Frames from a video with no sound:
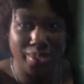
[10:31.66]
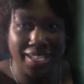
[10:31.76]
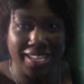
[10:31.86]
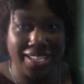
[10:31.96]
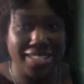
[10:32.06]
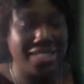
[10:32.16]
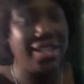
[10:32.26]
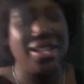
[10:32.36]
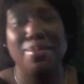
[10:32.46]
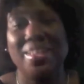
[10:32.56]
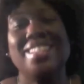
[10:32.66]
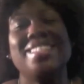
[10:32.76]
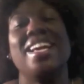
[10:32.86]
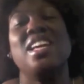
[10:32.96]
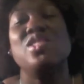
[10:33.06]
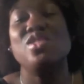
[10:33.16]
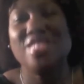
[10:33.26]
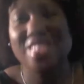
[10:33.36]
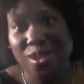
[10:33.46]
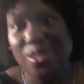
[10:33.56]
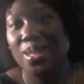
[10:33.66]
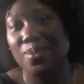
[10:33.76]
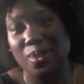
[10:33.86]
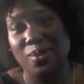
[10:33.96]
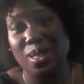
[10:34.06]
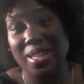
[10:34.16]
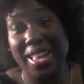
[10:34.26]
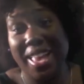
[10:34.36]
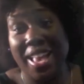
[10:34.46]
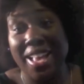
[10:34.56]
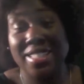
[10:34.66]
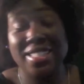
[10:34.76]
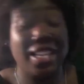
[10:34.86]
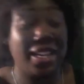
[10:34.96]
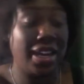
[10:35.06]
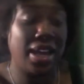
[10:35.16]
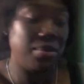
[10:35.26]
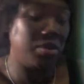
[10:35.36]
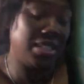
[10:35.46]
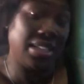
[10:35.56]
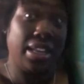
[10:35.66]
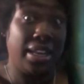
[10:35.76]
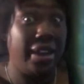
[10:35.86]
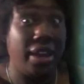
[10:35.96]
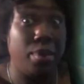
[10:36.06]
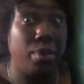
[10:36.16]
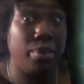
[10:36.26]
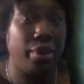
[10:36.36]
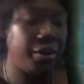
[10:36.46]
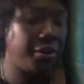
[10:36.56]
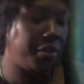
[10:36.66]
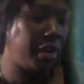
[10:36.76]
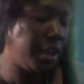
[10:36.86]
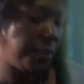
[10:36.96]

guys because I know someone was gonna ask, and I'm just like, you gotta be prepared, right?